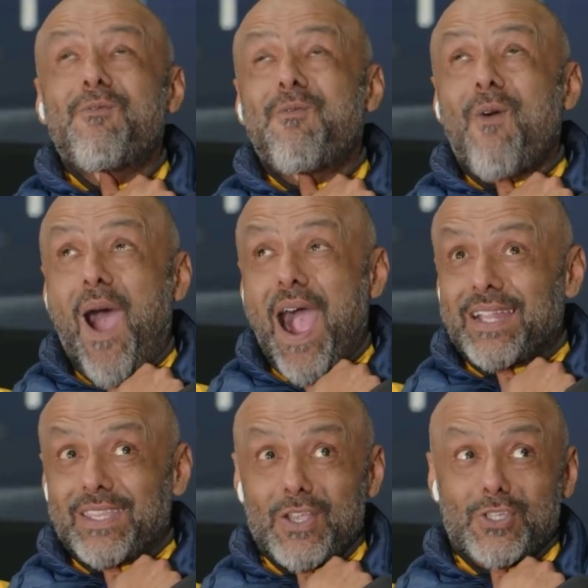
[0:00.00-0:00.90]

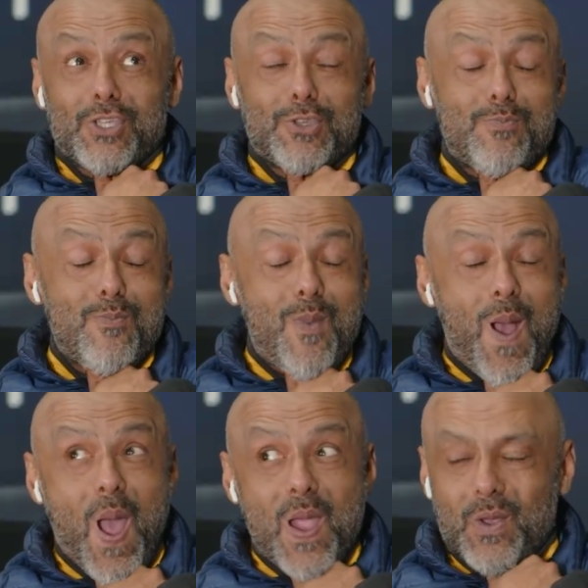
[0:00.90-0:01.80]
Fuck, the
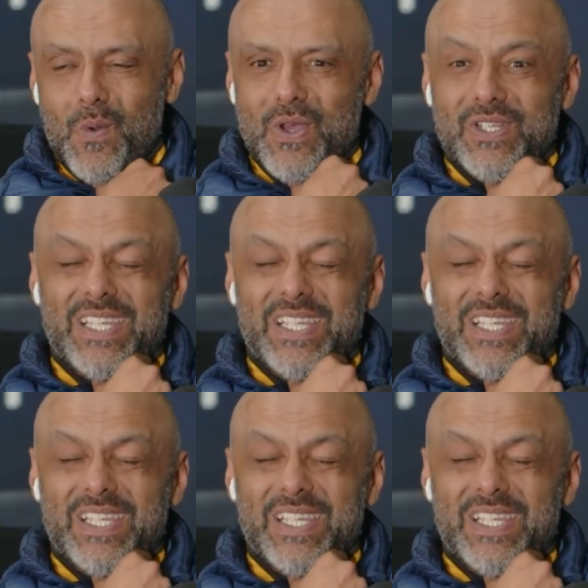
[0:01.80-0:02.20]
smoke was